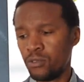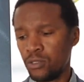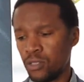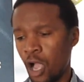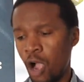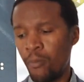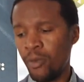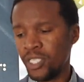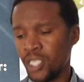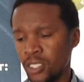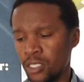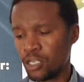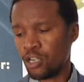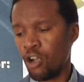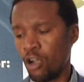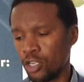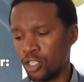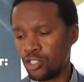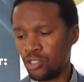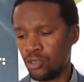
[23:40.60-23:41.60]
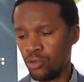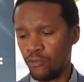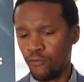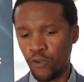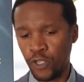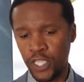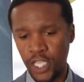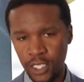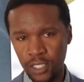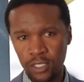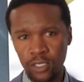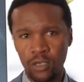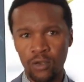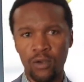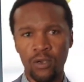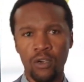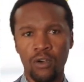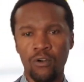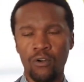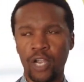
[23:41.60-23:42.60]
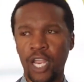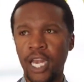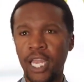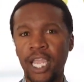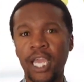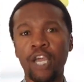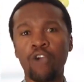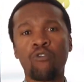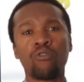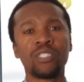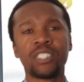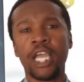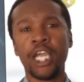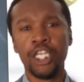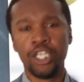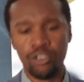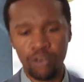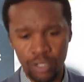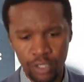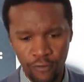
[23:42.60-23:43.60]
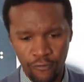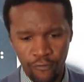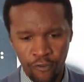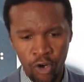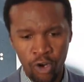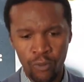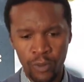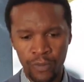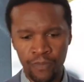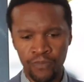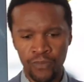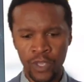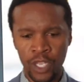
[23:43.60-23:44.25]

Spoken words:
how much does it cost for this? Or can I get a quotation on the following?